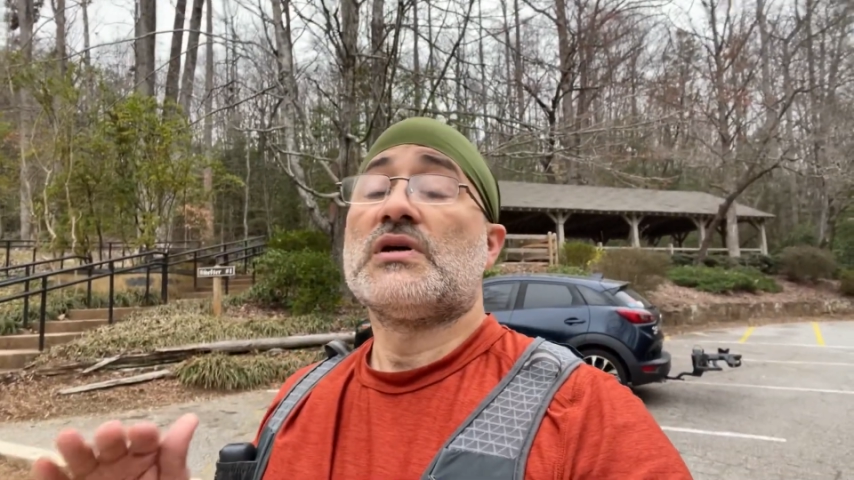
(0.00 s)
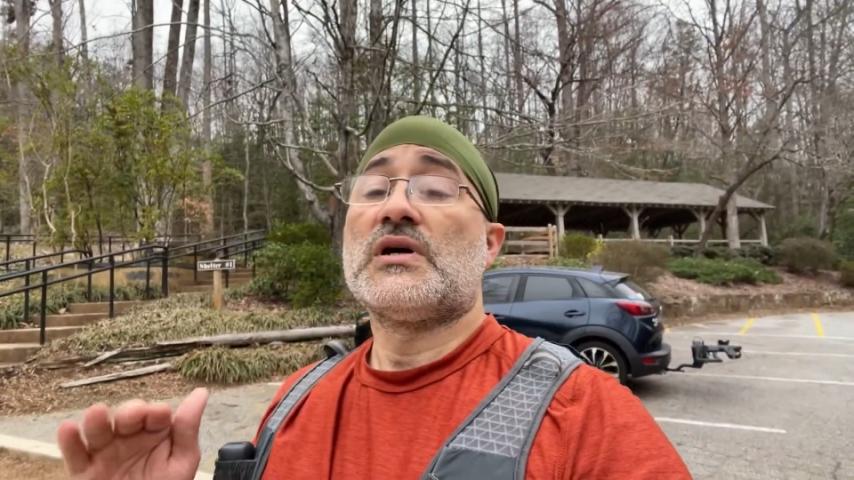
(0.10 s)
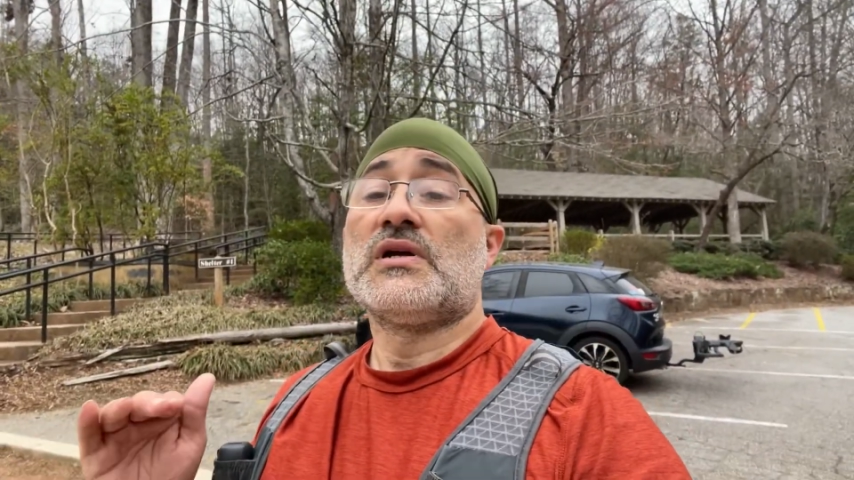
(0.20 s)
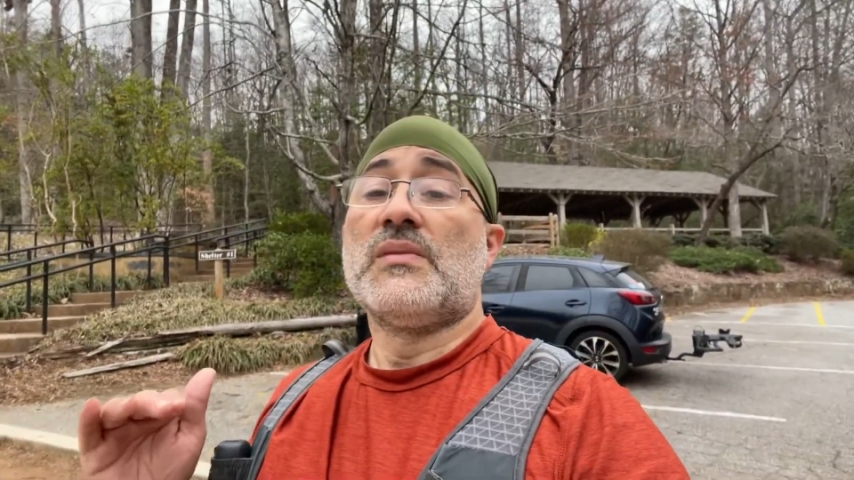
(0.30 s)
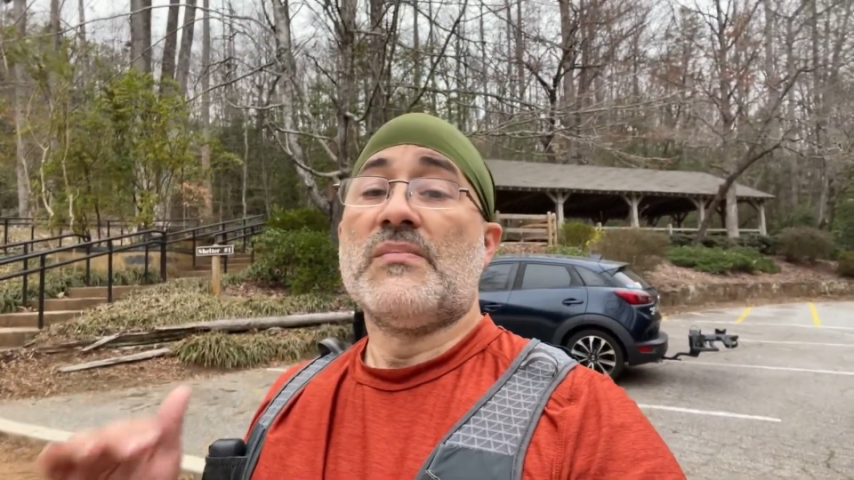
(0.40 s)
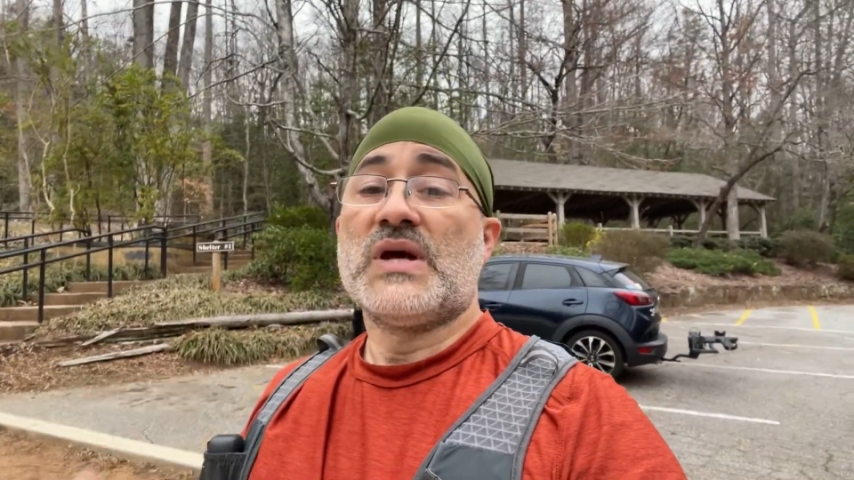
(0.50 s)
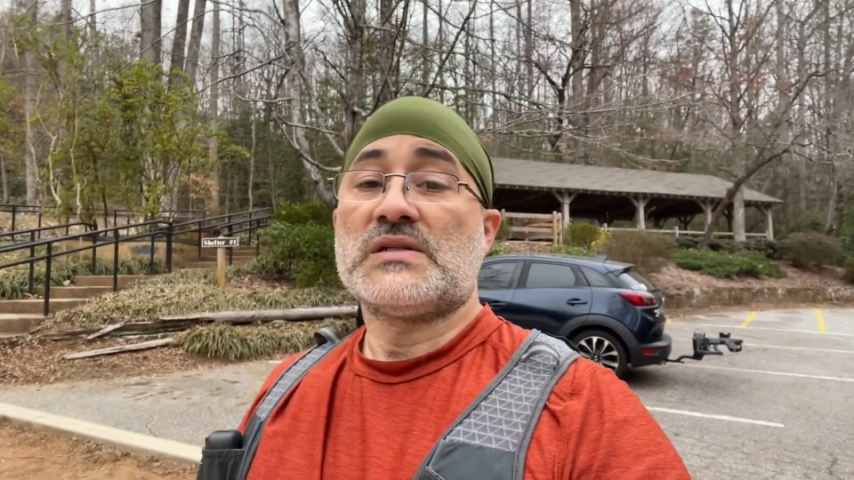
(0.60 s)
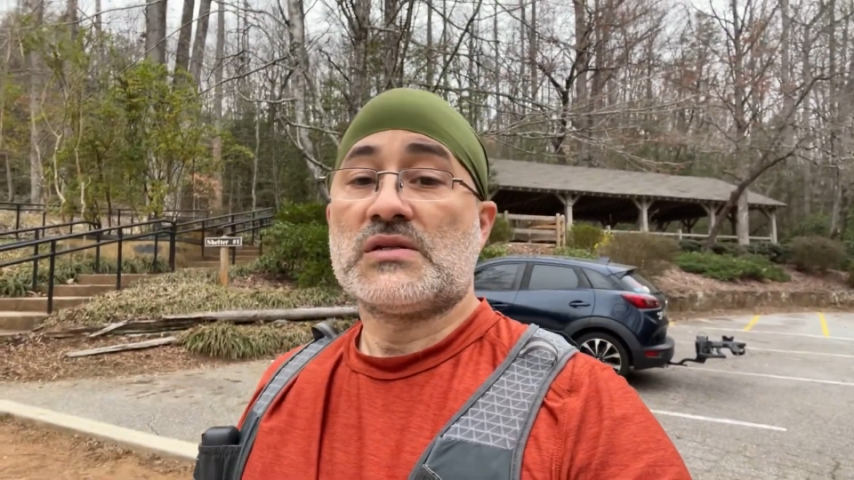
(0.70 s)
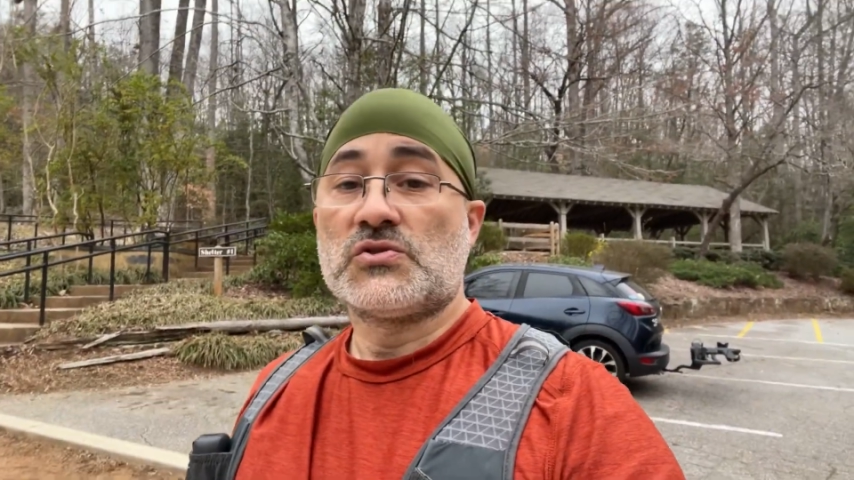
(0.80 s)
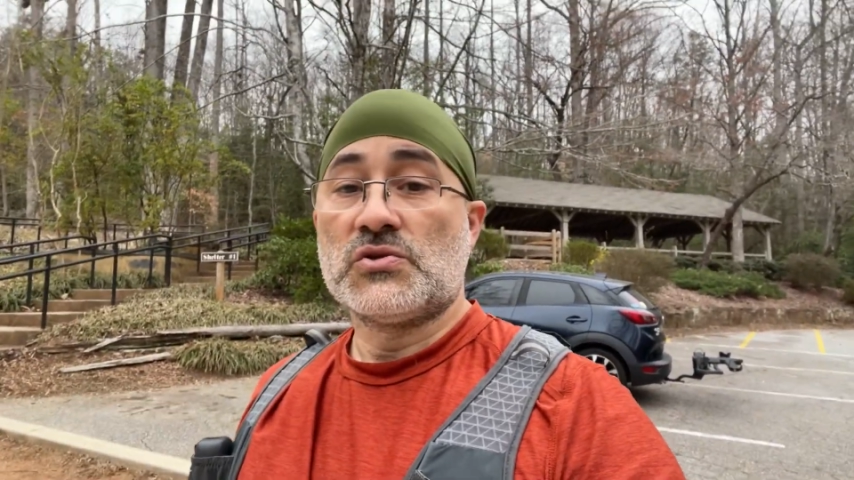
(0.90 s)
an
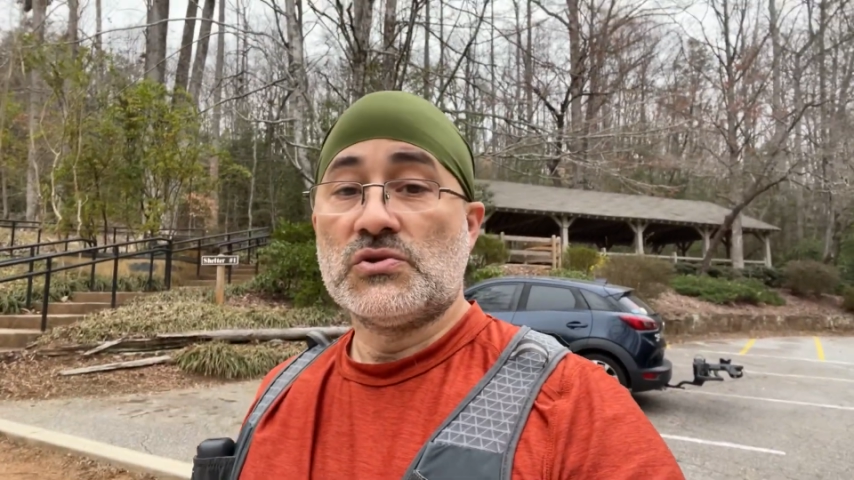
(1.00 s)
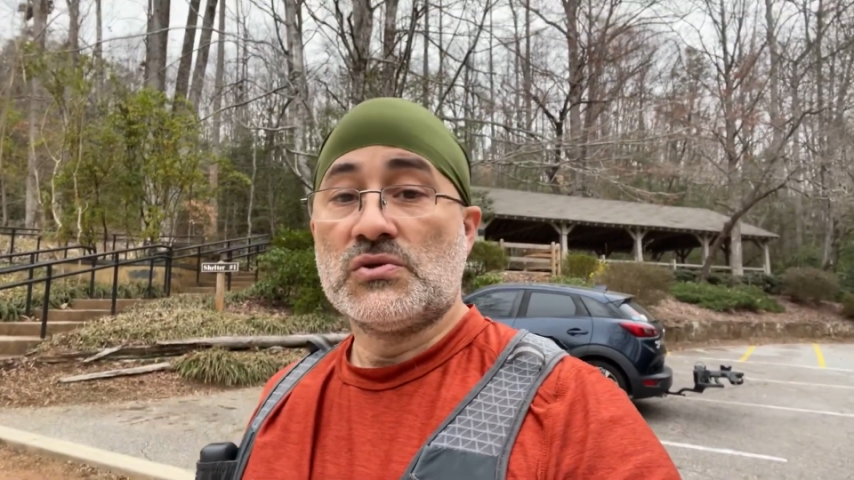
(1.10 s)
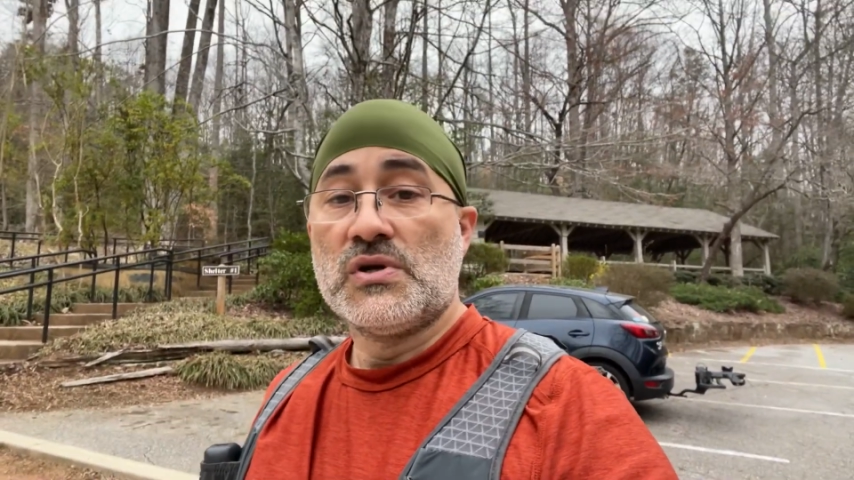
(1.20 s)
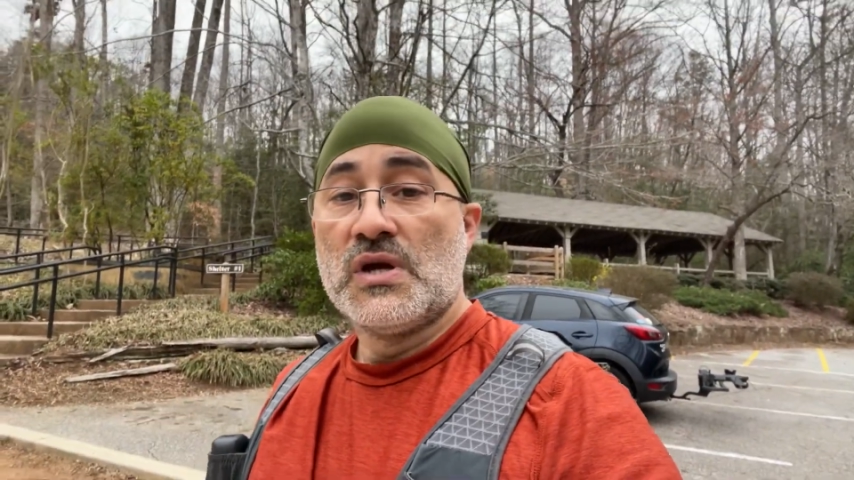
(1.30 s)
amazing tool